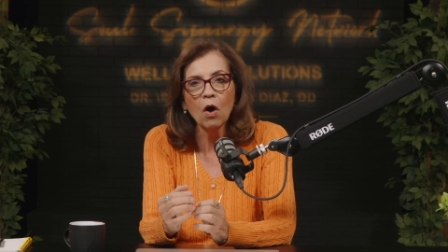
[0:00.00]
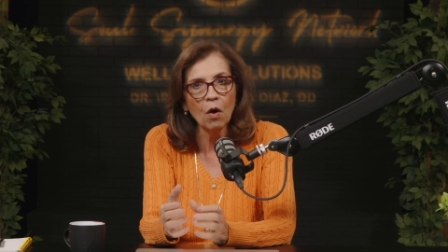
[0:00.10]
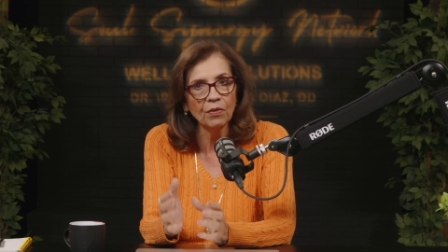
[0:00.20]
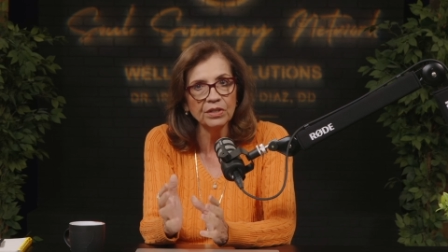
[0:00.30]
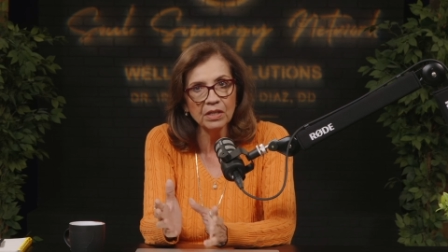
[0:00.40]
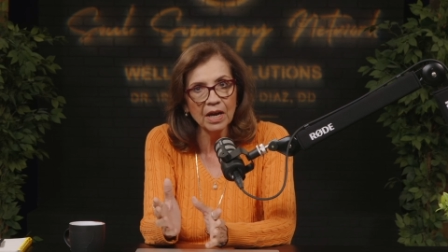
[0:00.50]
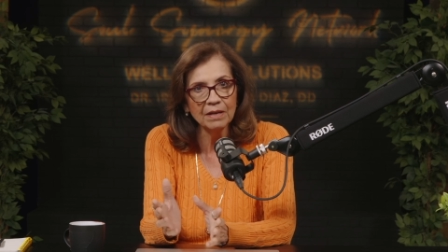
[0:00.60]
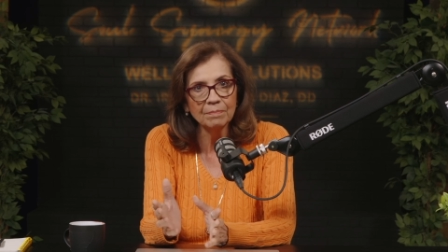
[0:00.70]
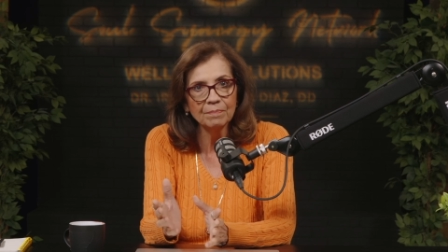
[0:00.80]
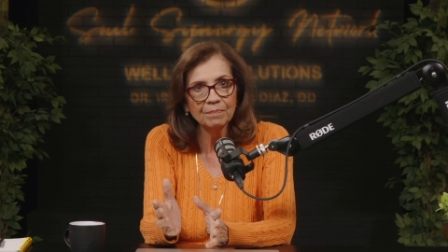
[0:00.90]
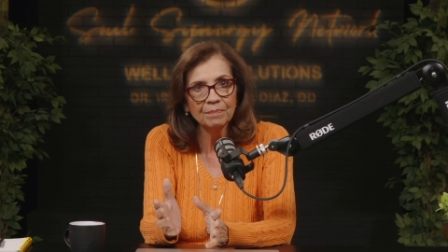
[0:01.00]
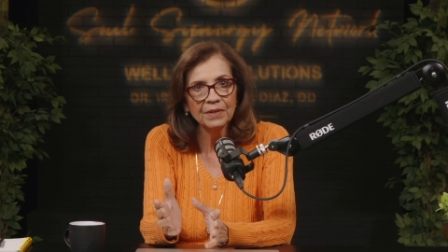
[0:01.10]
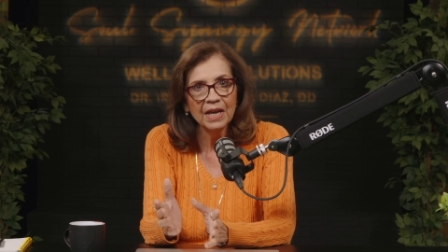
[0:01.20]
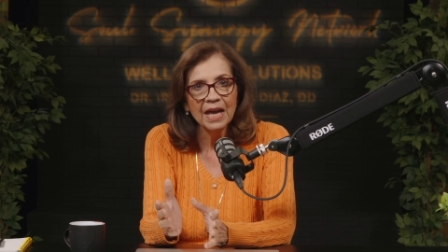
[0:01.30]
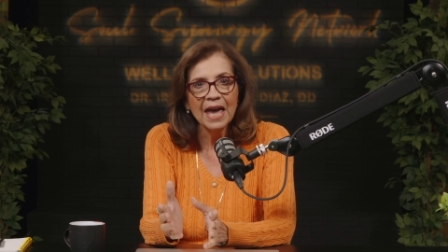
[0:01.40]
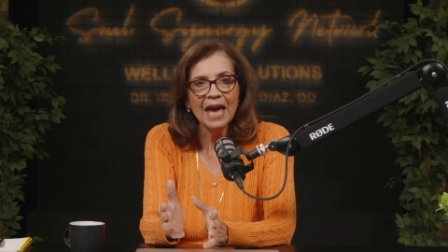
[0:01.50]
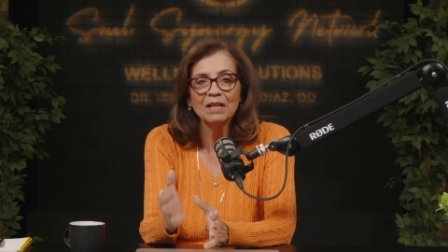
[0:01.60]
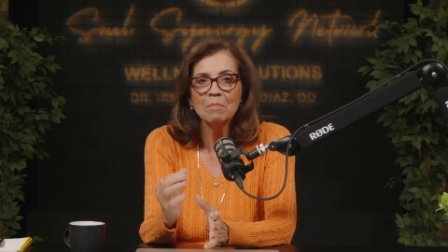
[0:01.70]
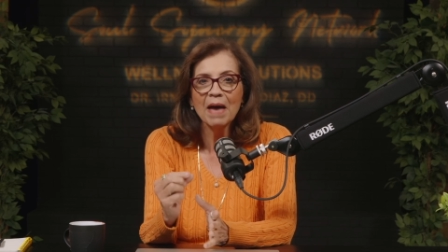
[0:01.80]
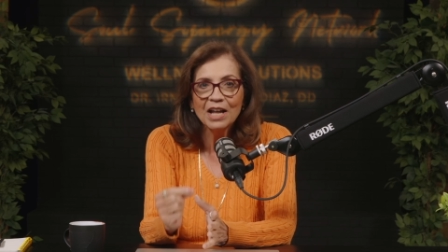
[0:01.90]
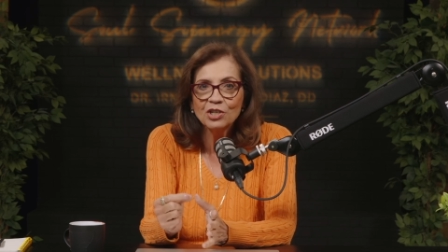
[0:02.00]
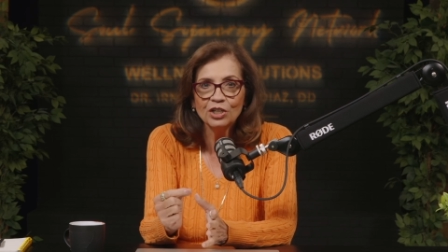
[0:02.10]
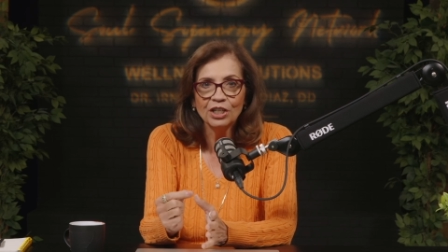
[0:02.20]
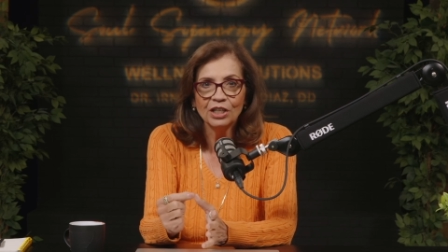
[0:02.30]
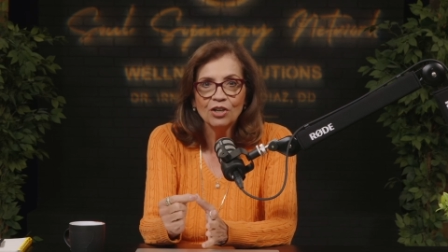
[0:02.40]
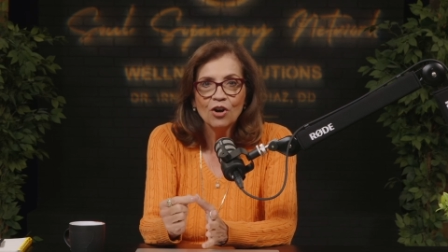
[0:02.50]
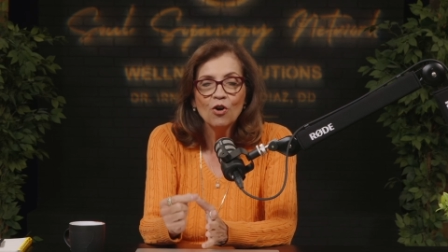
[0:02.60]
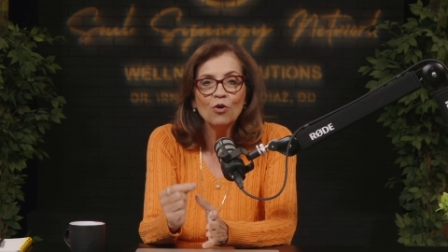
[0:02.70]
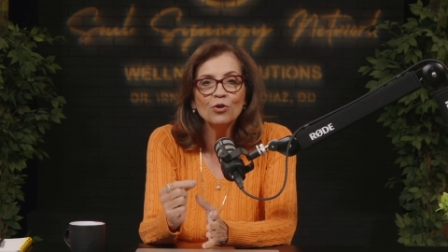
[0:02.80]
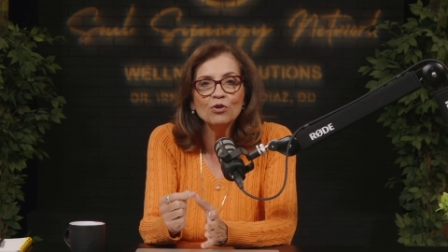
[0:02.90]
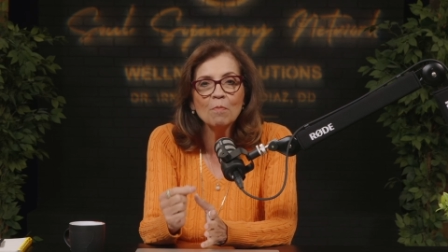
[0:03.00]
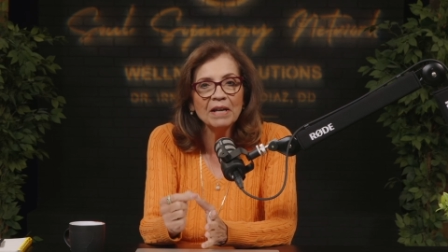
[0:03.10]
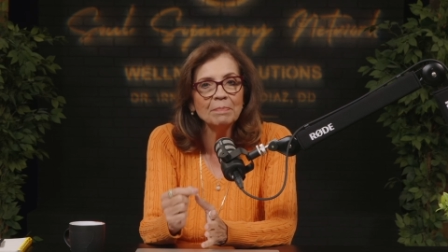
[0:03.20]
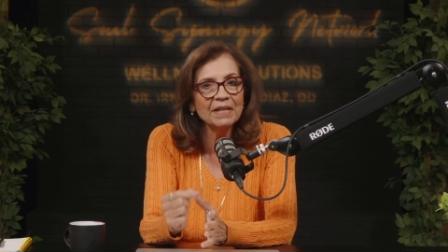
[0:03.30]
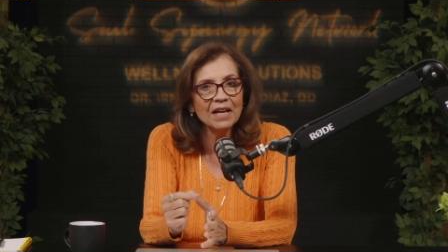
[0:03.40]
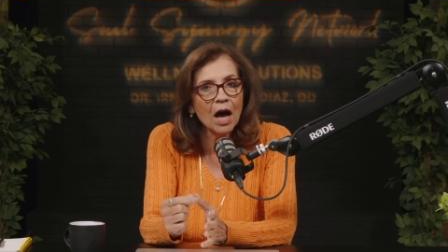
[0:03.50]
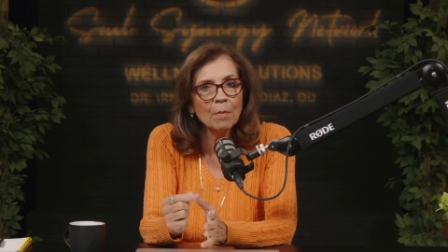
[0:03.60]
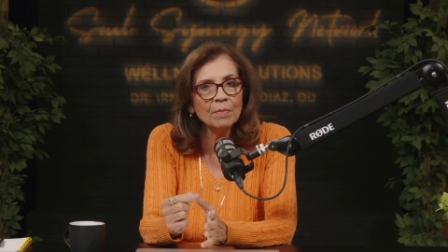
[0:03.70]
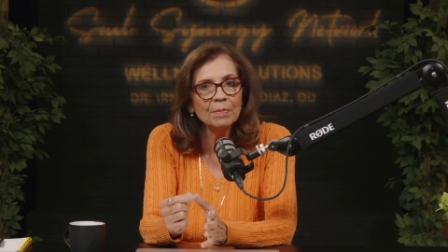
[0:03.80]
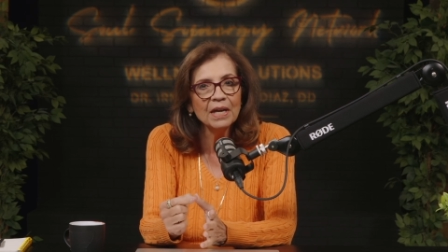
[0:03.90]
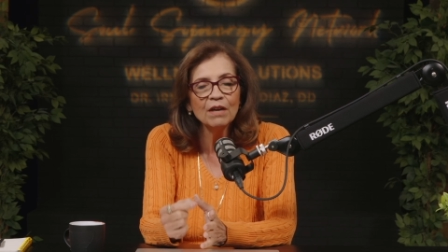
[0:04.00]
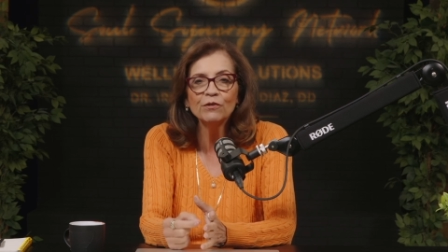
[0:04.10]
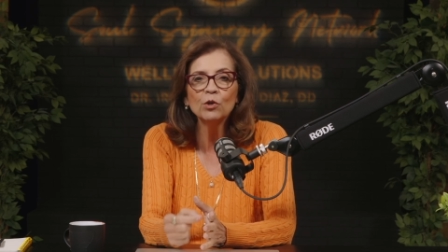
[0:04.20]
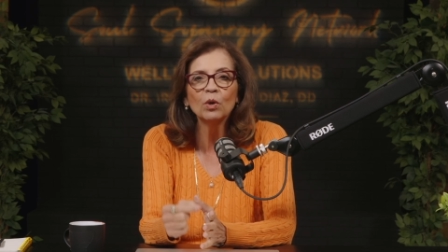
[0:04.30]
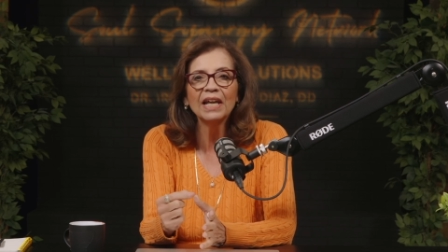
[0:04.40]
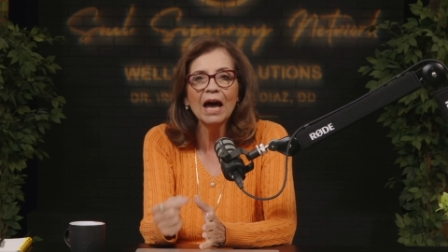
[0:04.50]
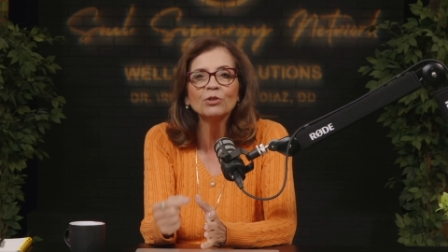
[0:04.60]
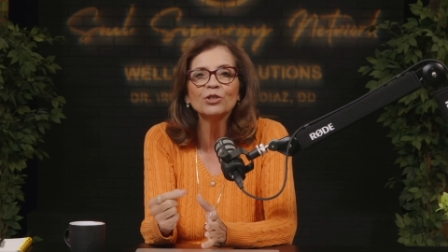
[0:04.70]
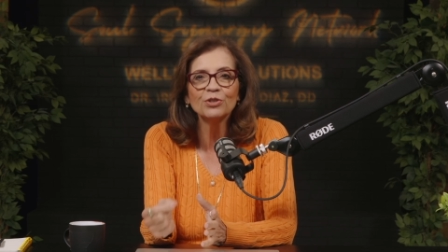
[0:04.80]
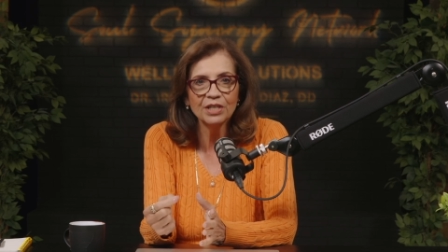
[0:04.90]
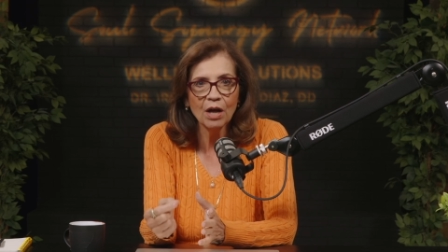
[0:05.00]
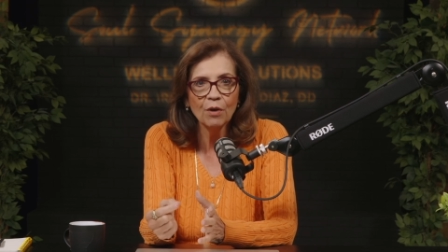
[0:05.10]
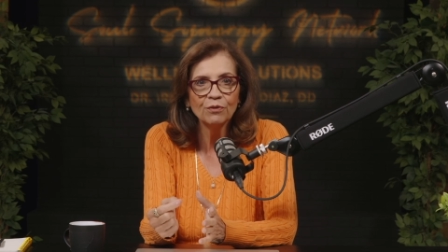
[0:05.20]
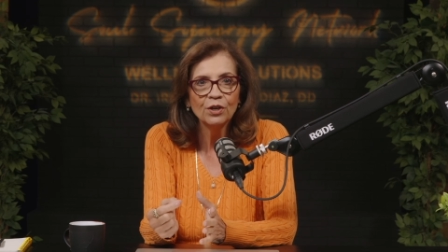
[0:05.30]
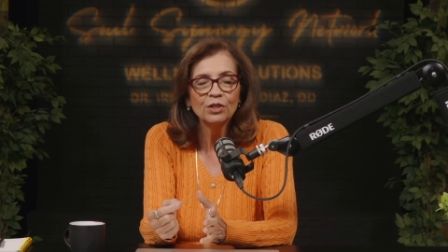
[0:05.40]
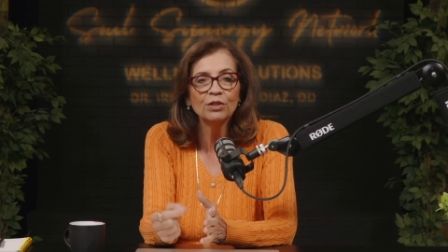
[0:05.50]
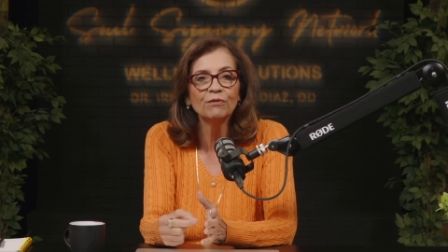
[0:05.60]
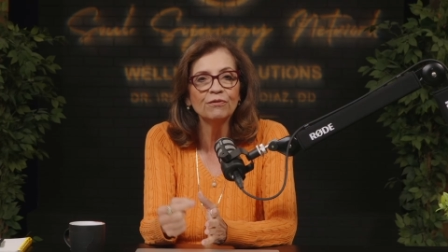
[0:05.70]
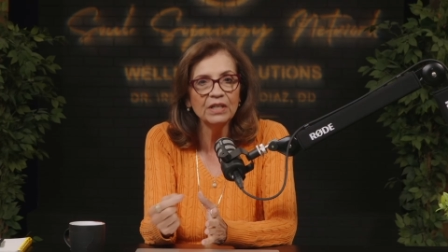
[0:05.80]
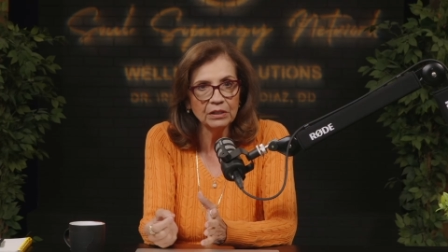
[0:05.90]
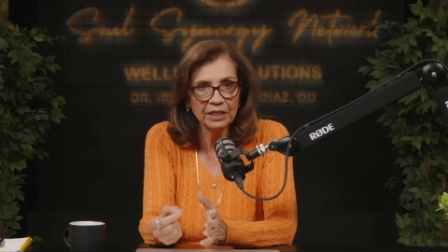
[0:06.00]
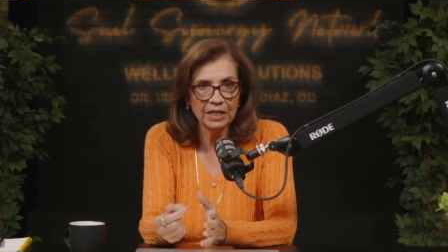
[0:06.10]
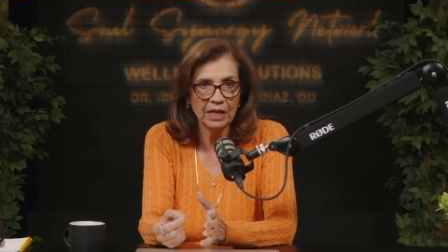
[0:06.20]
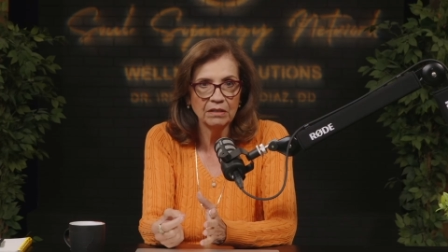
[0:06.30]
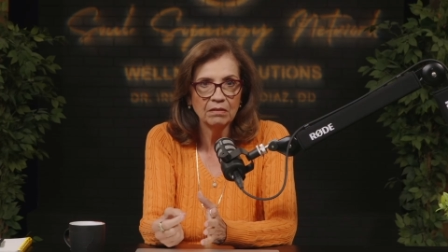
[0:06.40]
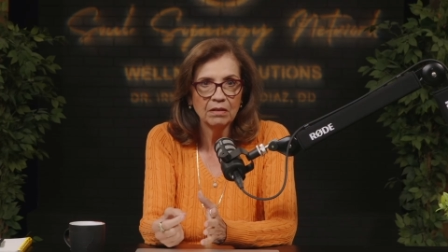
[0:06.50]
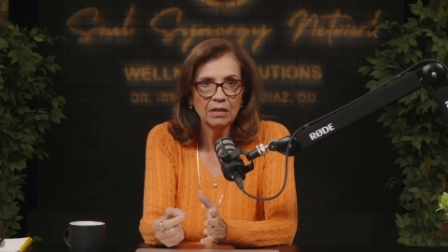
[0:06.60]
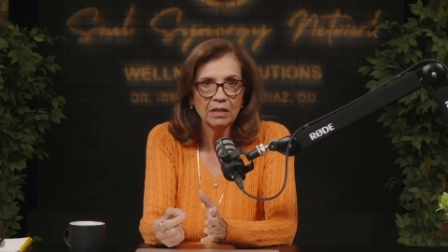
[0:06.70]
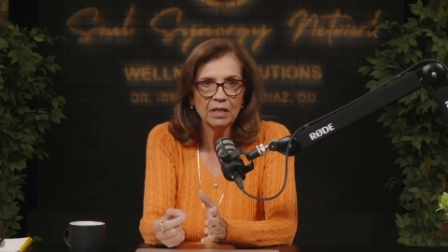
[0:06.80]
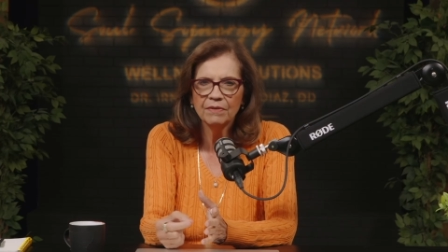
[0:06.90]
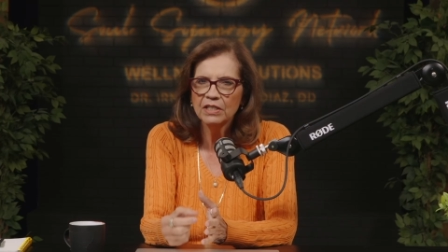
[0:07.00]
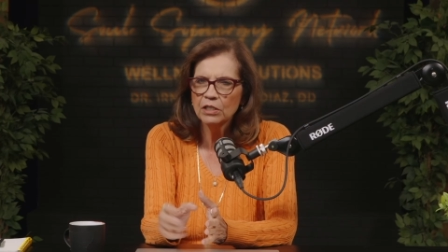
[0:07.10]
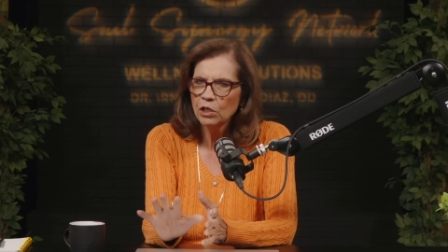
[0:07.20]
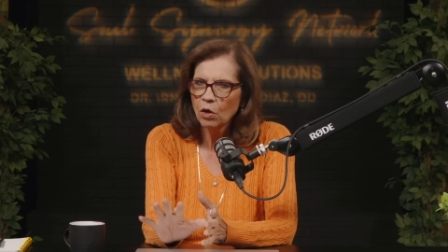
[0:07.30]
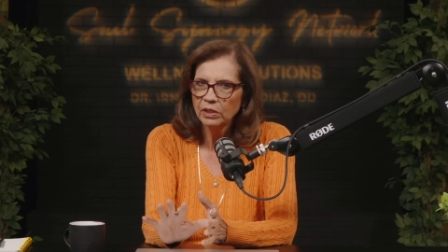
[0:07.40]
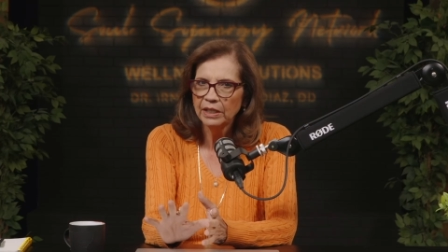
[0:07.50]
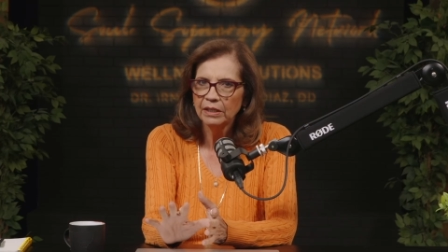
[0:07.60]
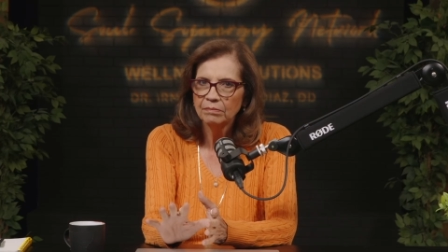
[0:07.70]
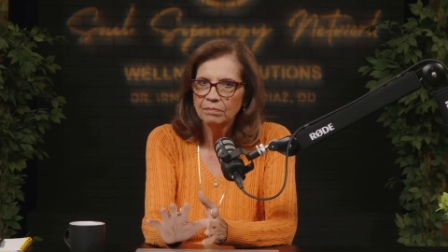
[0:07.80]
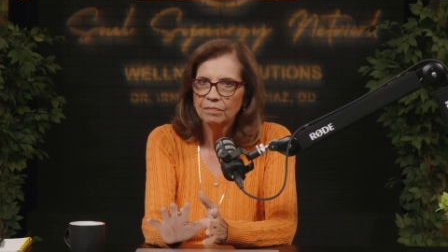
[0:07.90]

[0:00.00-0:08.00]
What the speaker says: all the time, and imagining who you might become if you allowed yourself to feel again, even slowly,